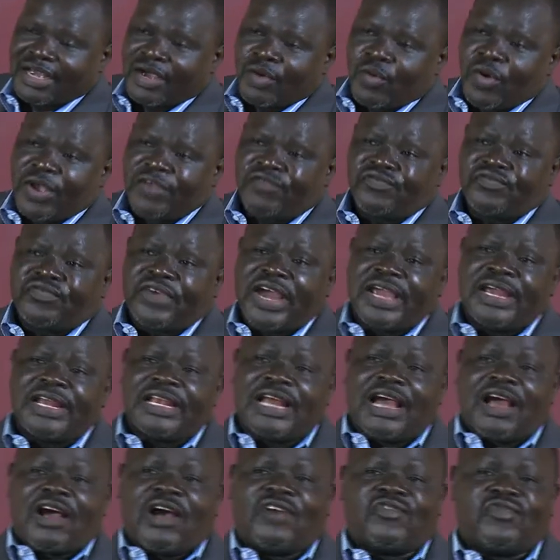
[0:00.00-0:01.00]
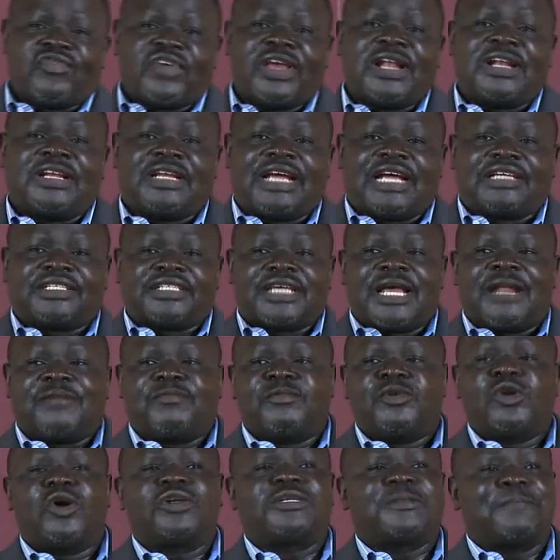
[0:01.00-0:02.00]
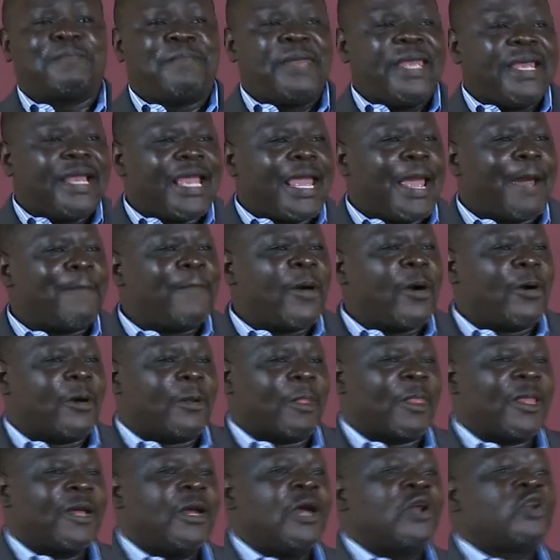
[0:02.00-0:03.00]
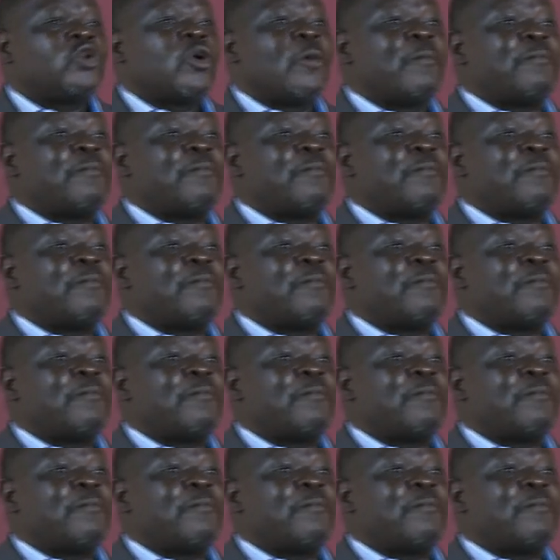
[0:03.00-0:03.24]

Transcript: We find ourselves not being able to